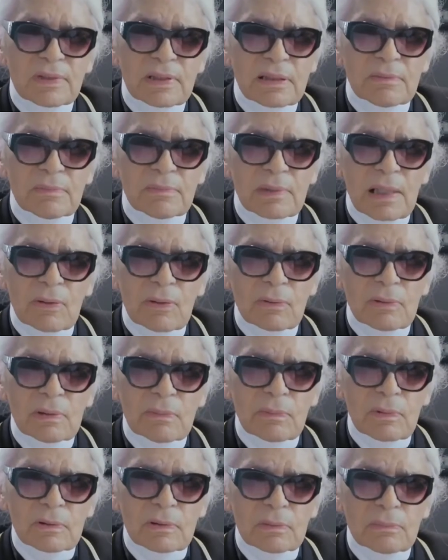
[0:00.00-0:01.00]
was very simple. I
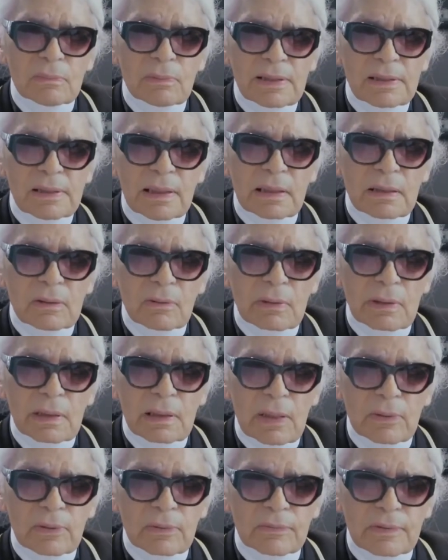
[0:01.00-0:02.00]
only wanted one thing, to
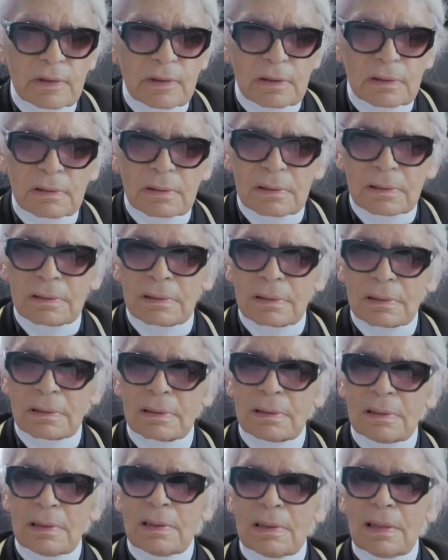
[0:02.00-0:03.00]
get out of there
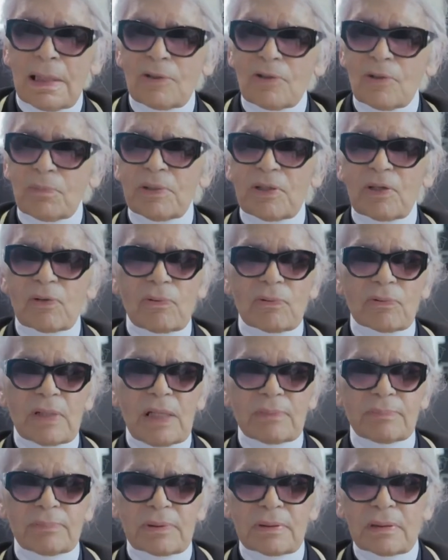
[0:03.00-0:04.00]
and to be
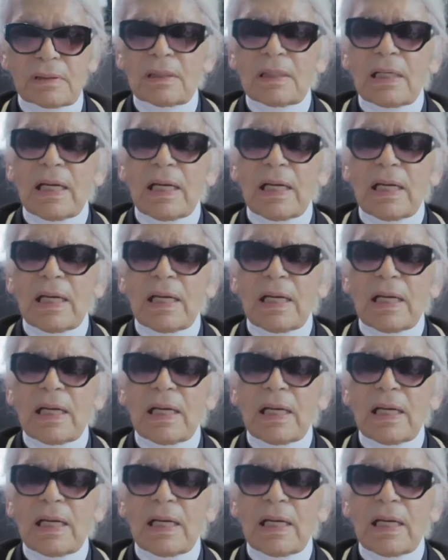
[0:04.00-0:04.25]
grown up.